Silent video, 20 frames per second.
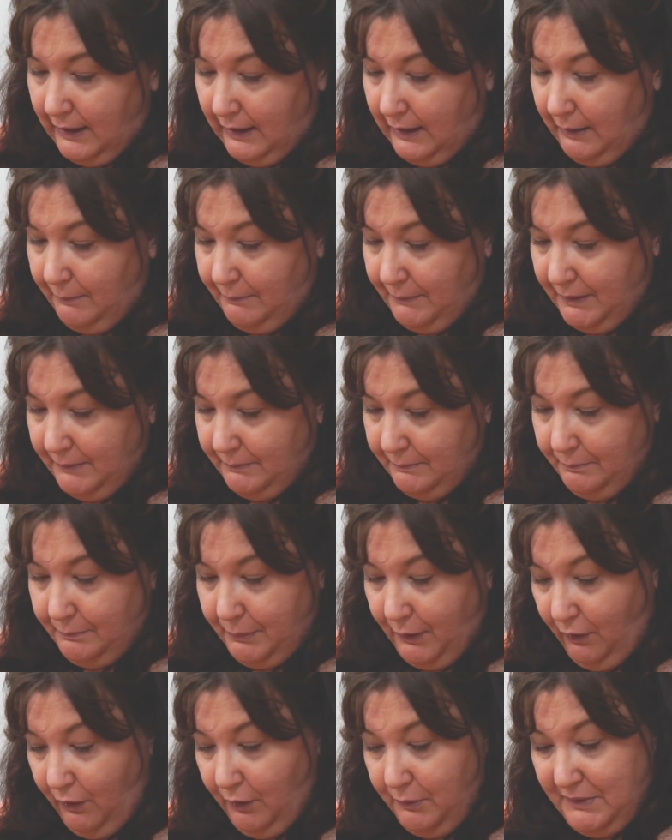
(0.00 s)
Um,
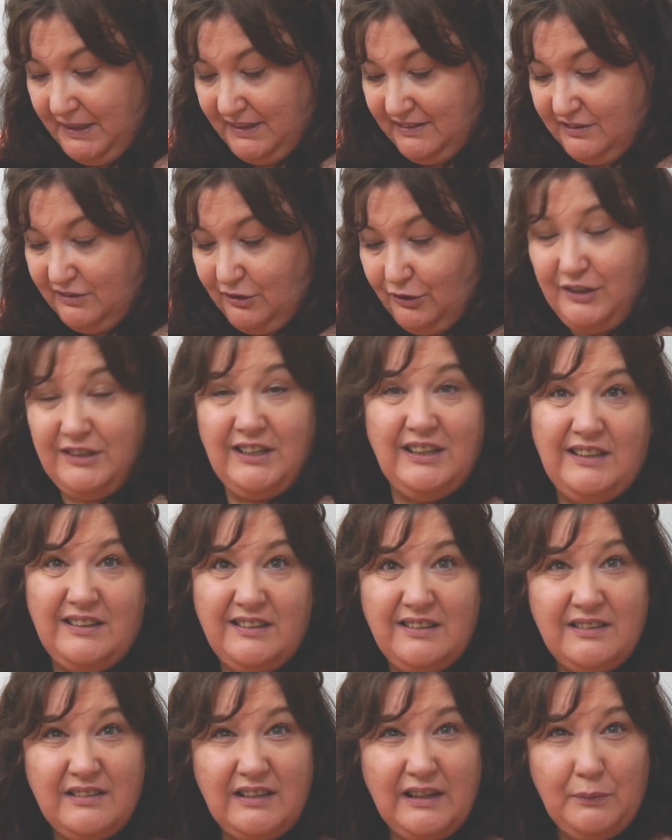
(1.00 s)
but I'm
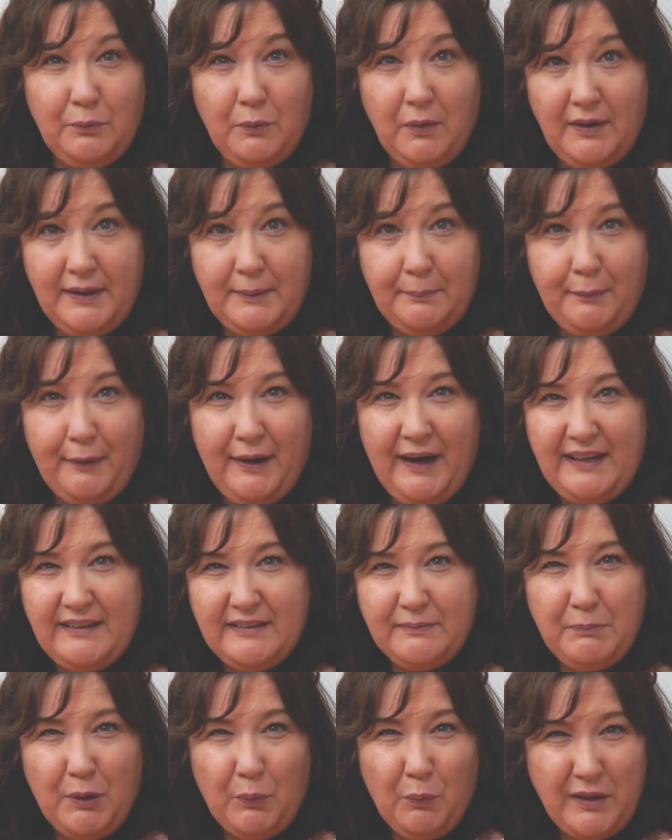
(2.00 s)
excited to see what it
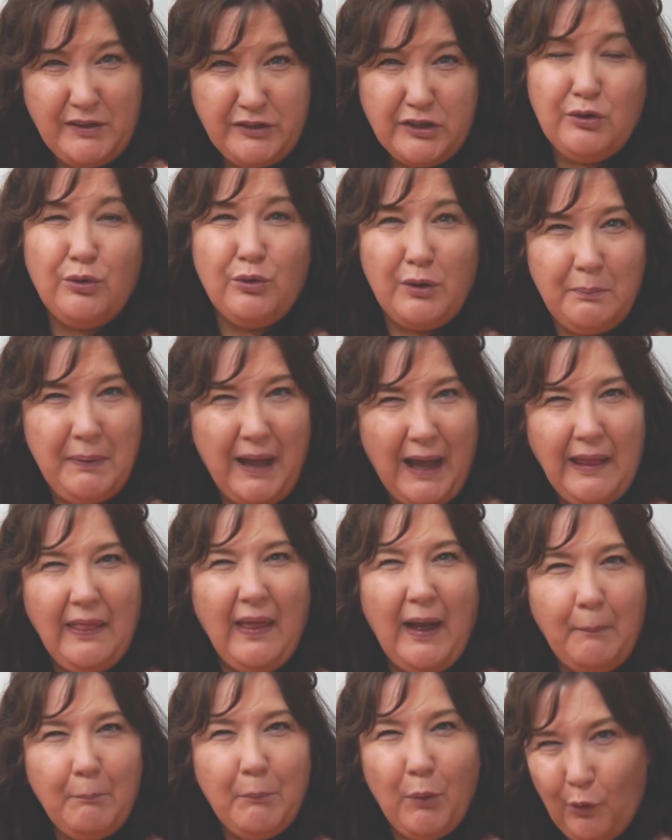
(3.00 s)
brings. But we'll talk about
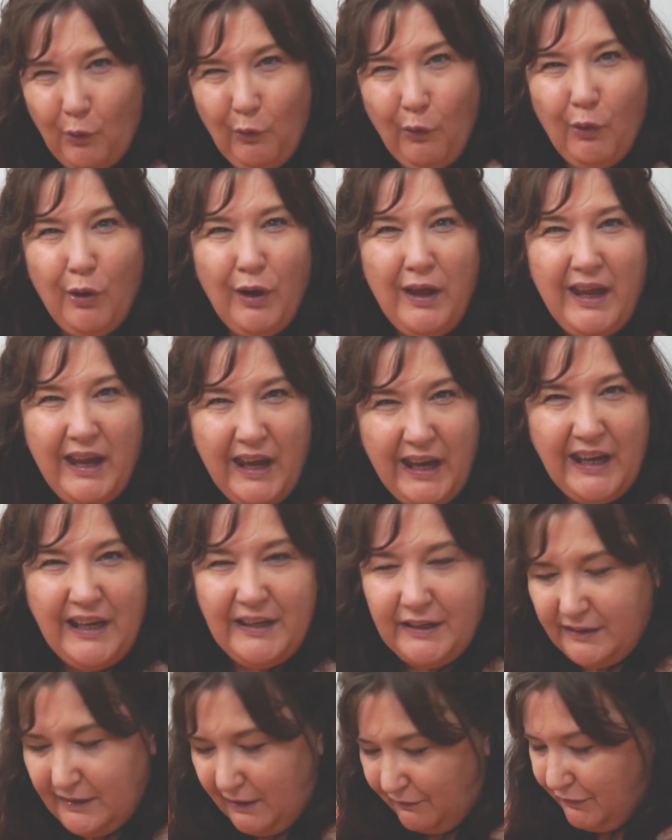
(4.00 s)
that more
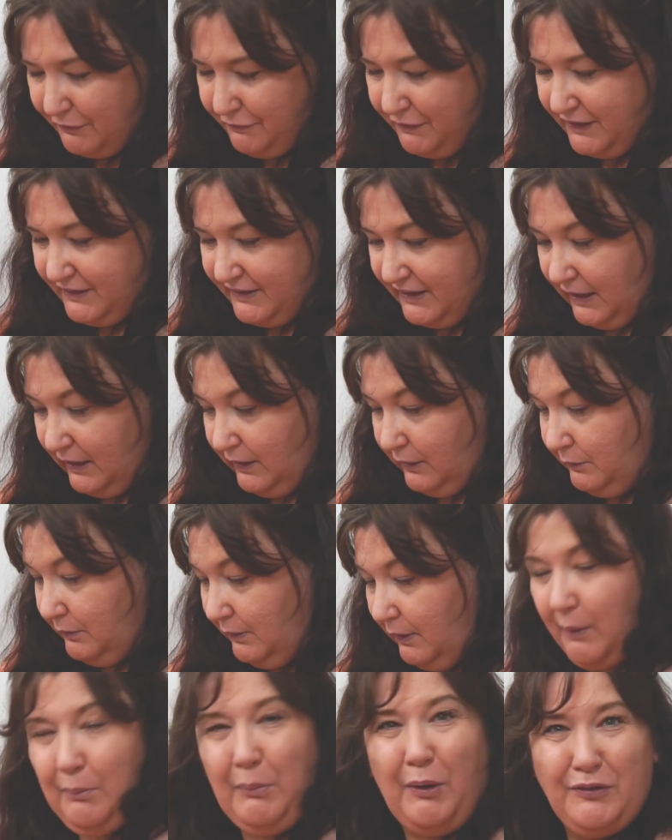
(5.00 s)
in another video.
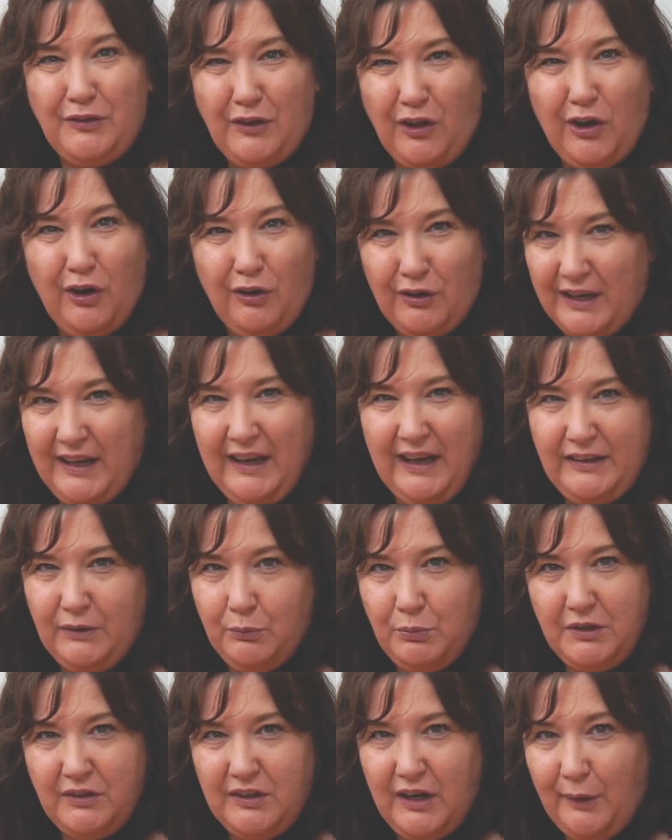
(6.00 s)
I'm on the clock here.
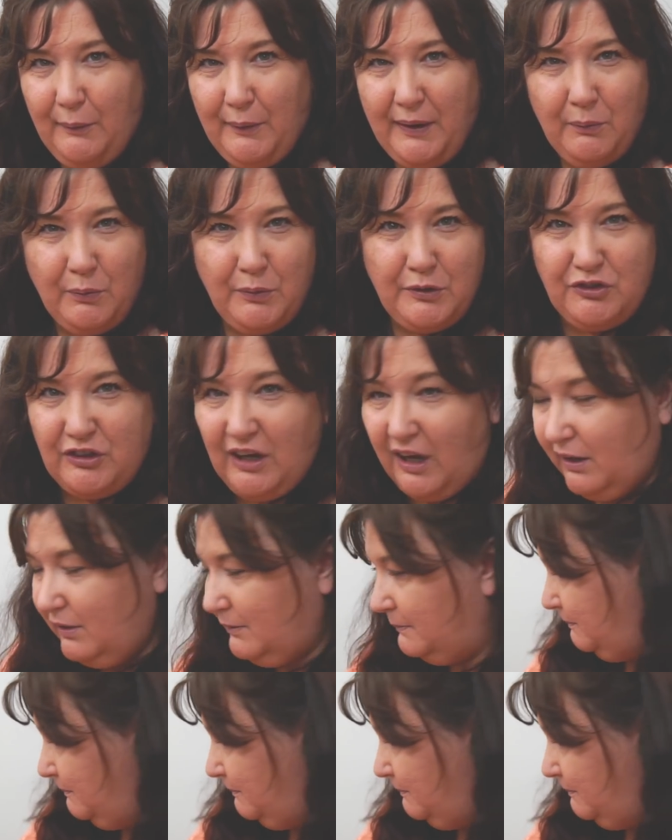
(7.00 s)
You wouldn't know it, would you?